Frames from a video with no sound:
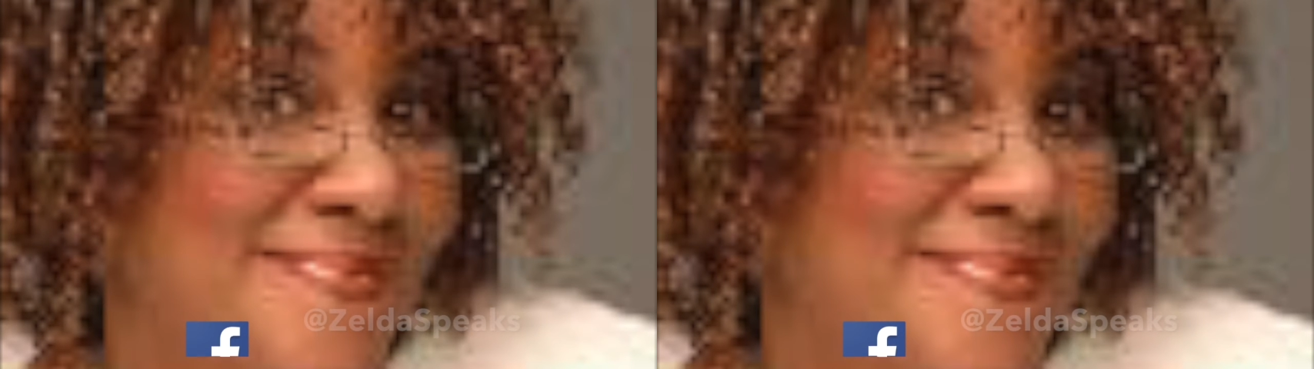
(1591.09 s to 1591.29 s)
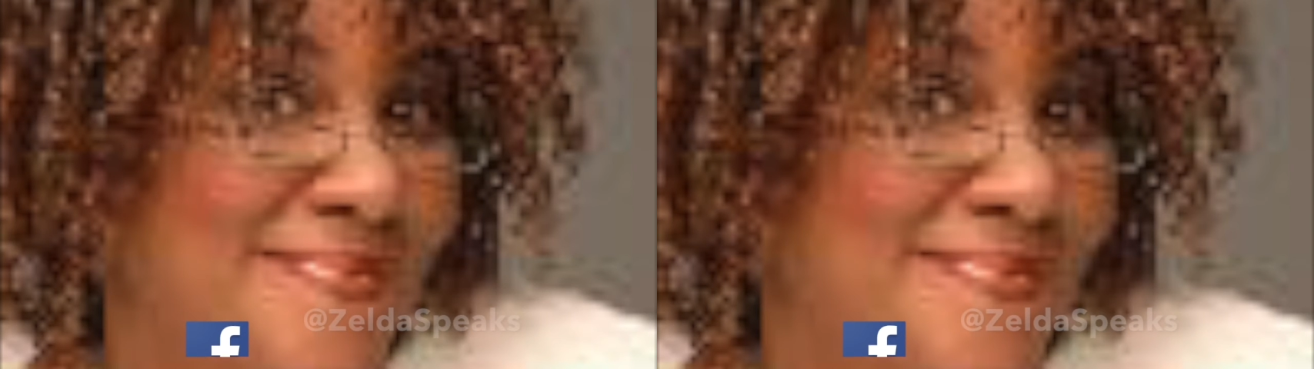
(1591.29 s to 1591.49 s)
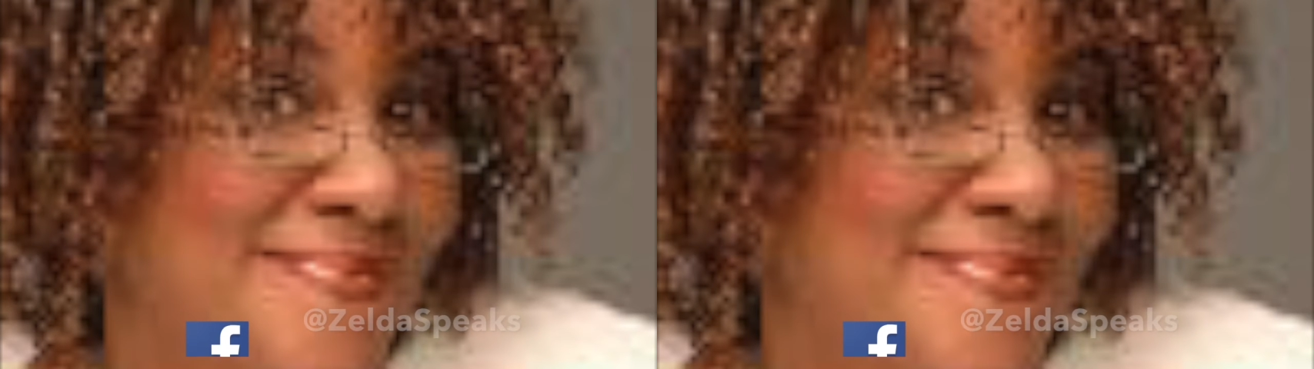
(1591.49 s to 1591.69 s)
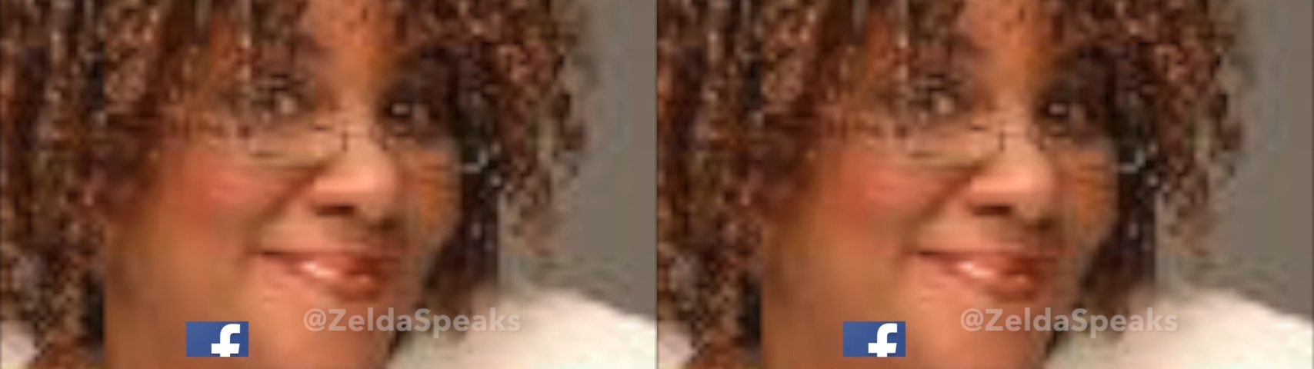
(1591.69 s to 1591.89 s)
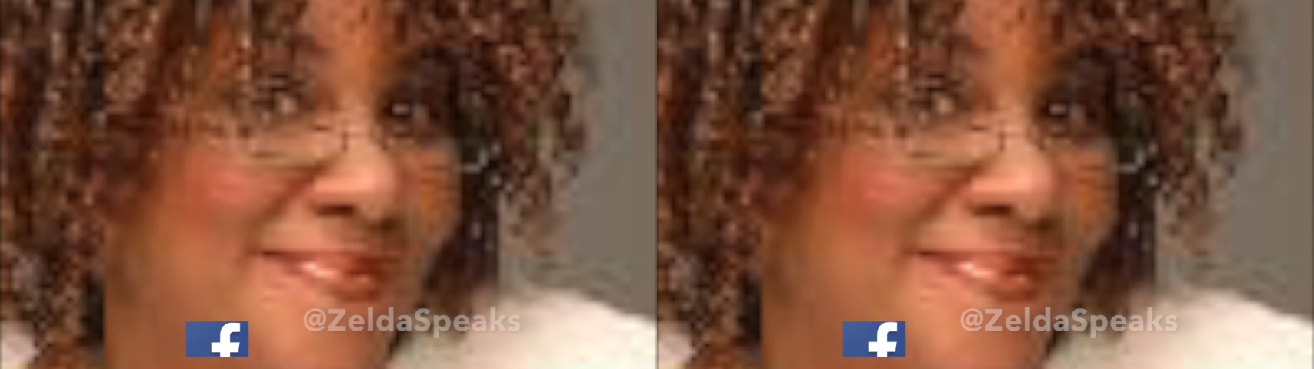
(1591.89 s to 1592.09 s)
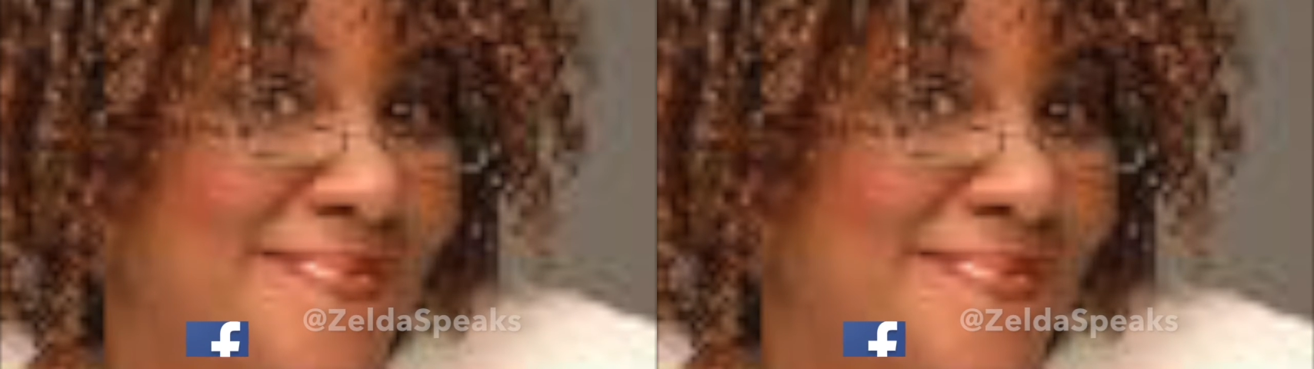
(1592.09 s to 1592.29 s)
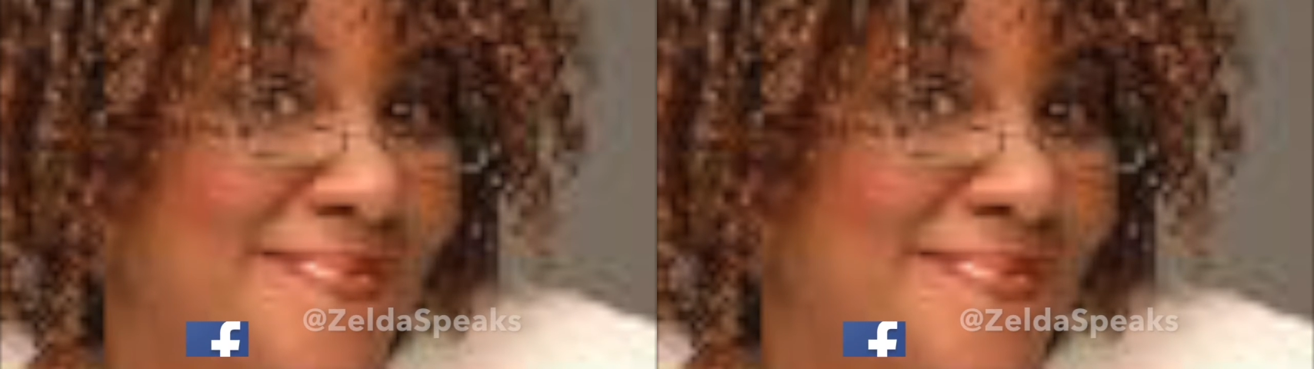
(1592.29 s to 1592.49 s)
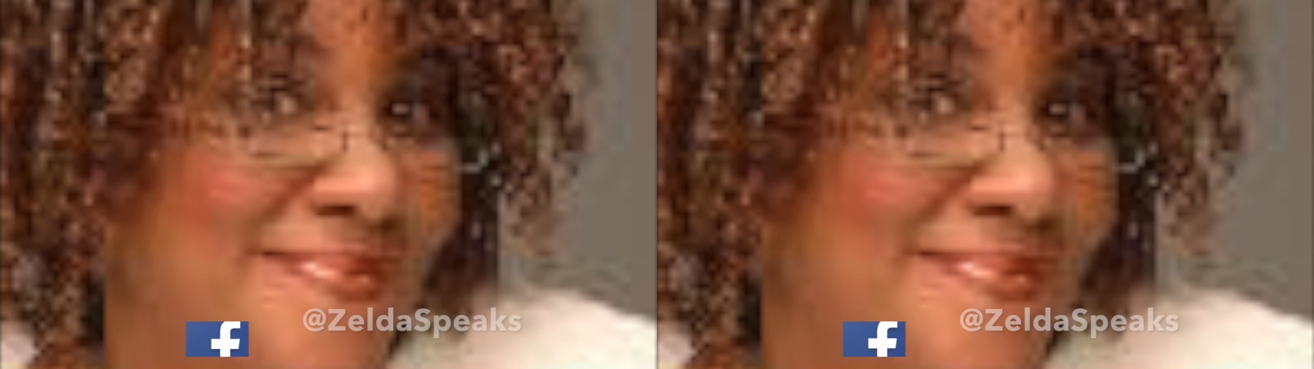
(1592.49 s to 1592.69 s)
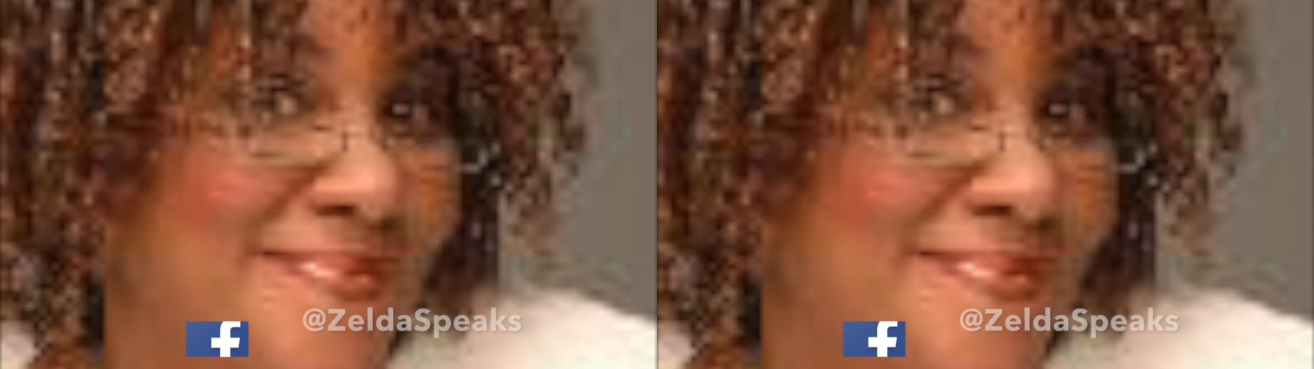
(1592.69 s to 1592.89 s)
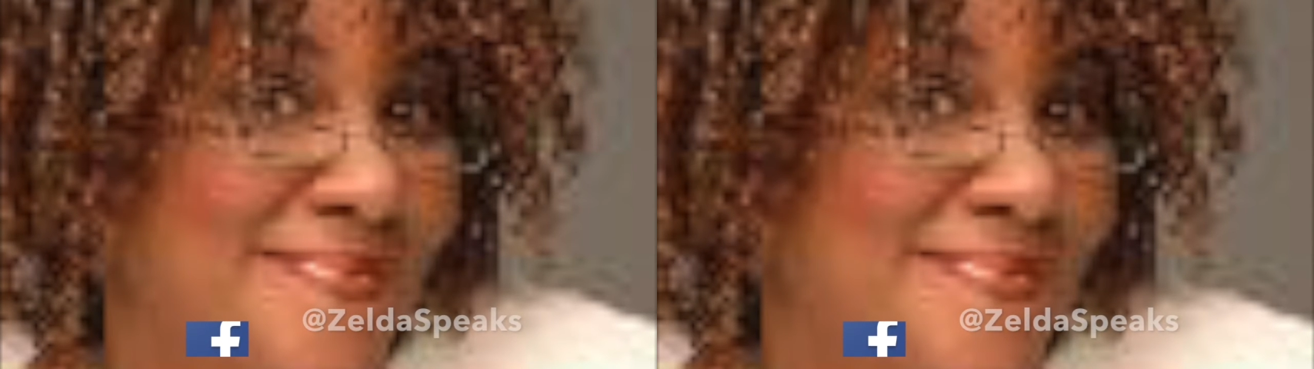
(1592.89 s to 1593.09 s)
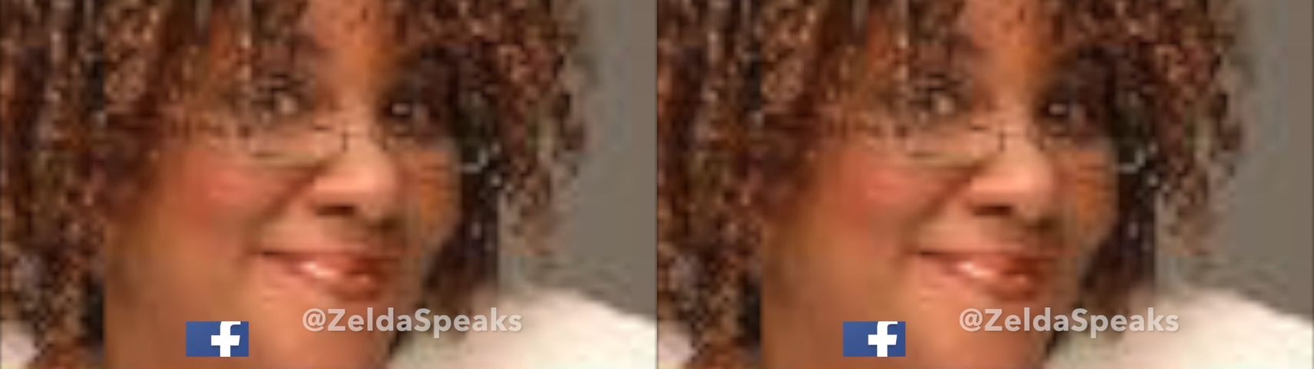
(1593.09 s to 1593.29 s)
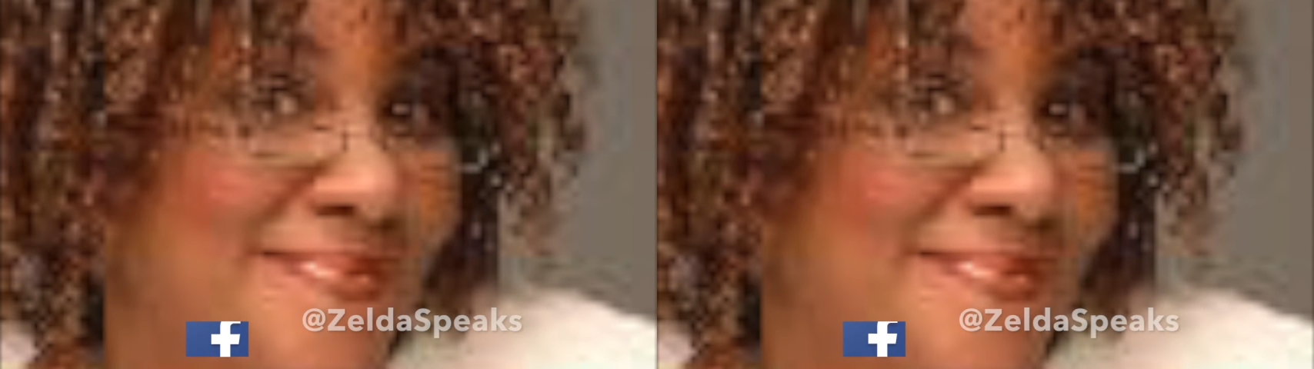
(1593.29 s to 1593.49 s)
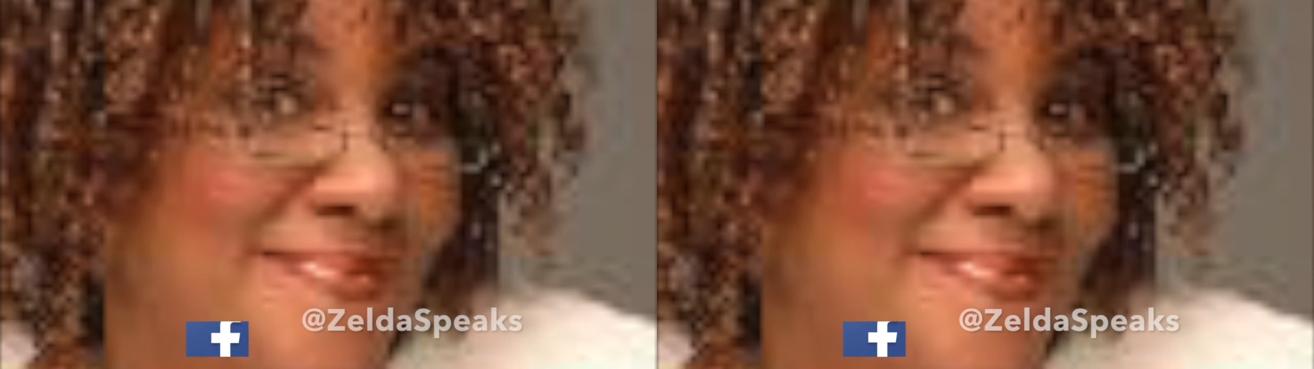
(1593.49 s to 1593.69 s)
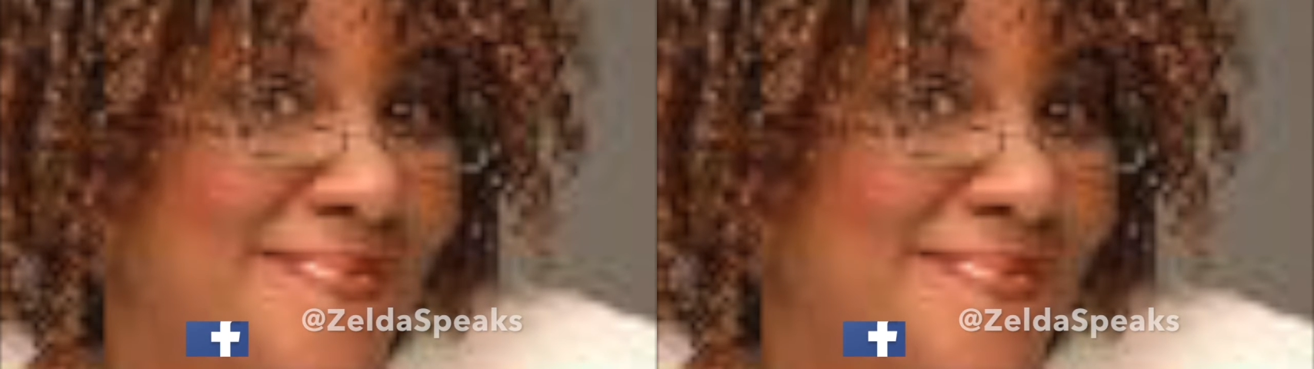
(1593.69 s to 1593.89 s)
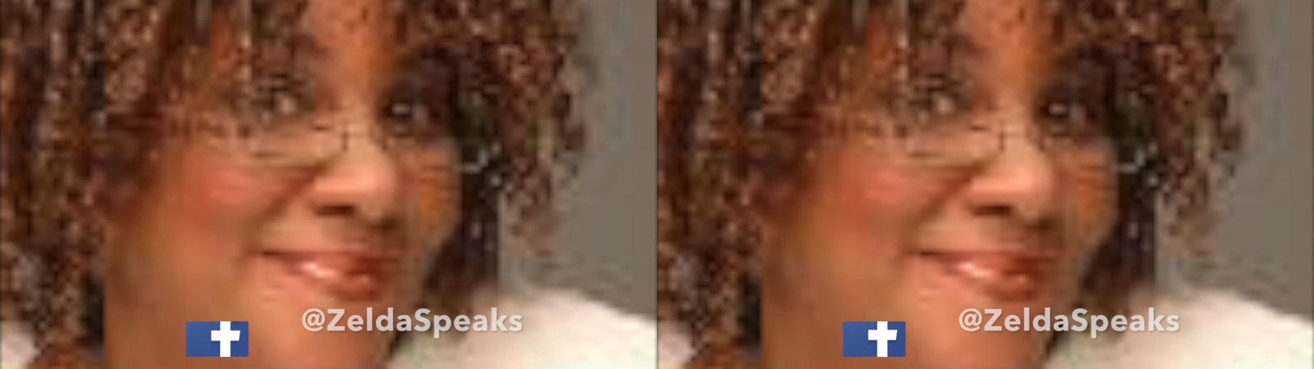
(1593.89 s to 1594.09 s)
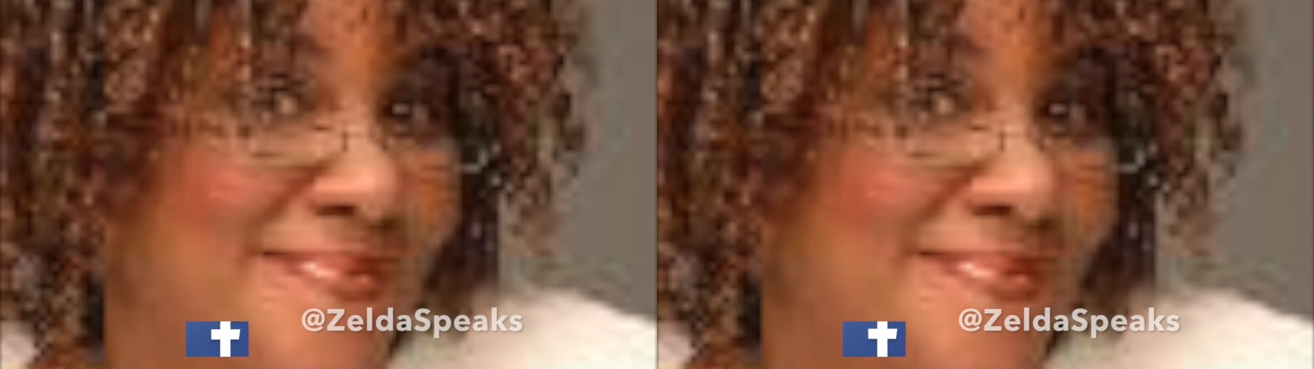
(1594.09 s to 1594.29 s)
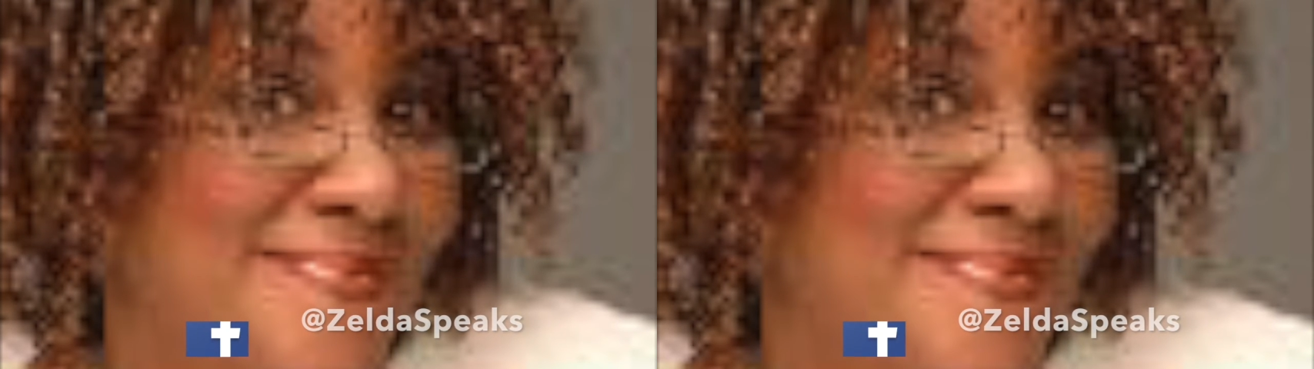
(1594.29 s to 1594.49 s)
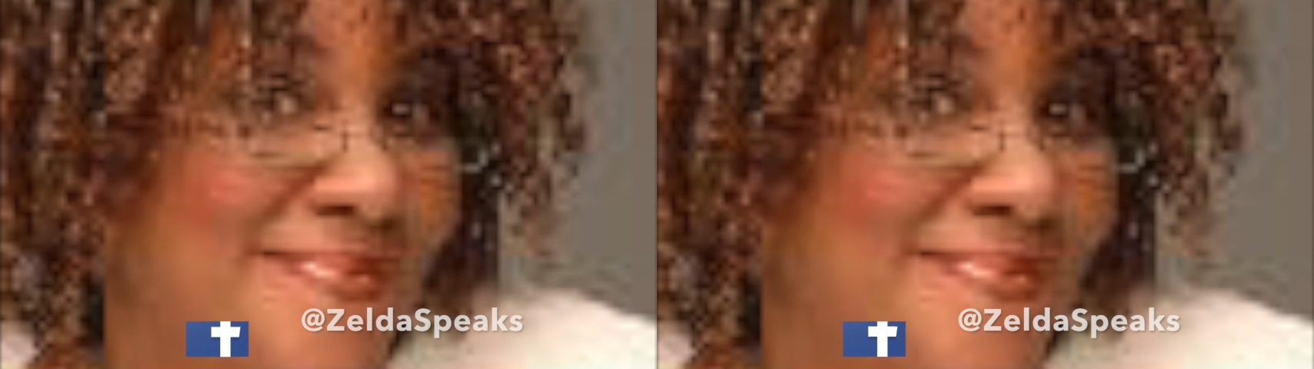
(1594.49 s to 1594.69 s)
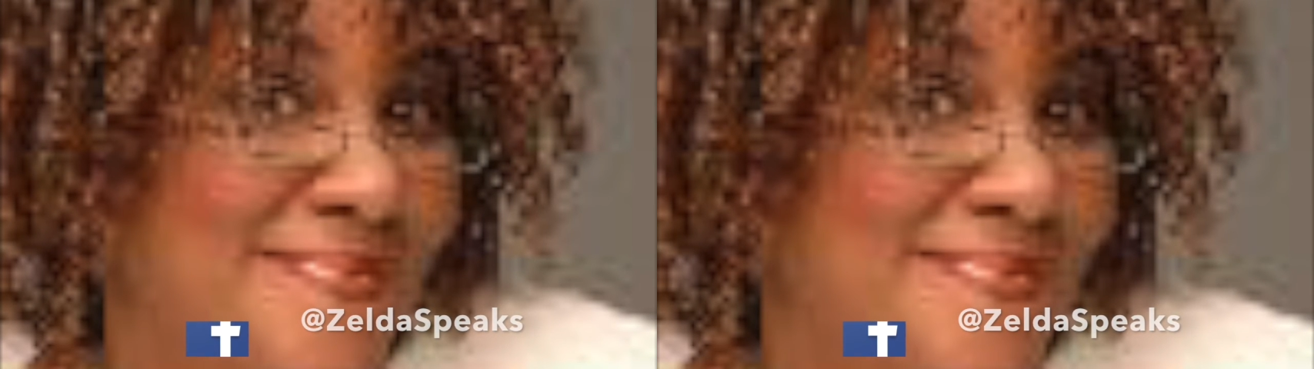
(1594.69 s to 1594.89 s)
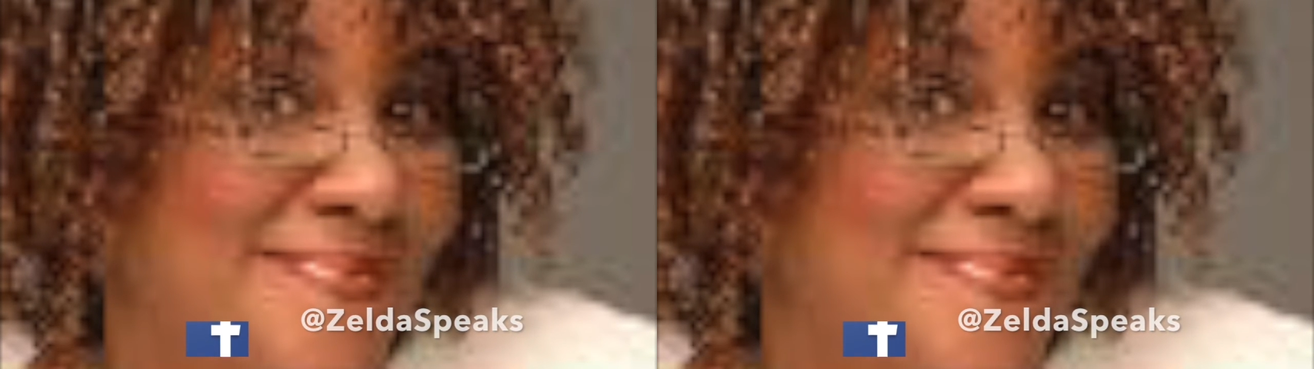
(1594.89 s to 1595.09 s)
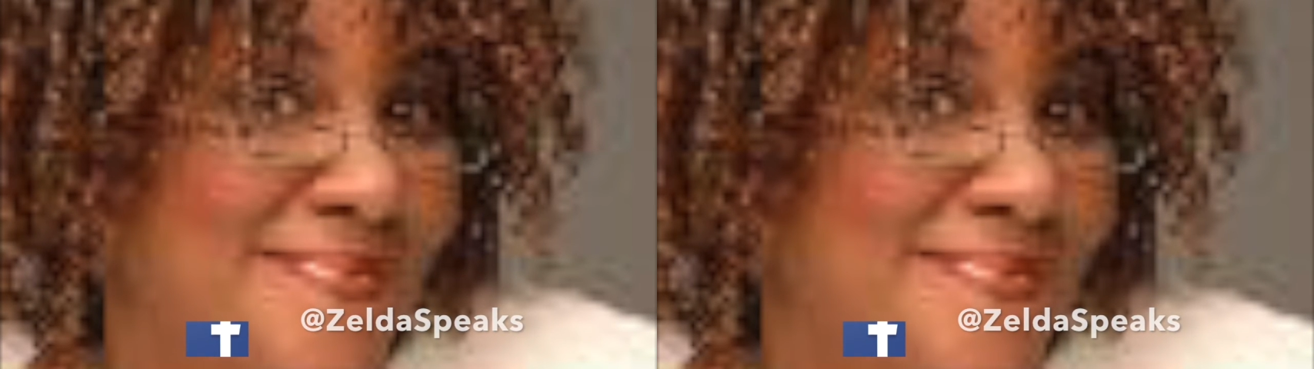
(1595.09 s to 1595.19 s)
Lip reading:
[unreadable: no face in view]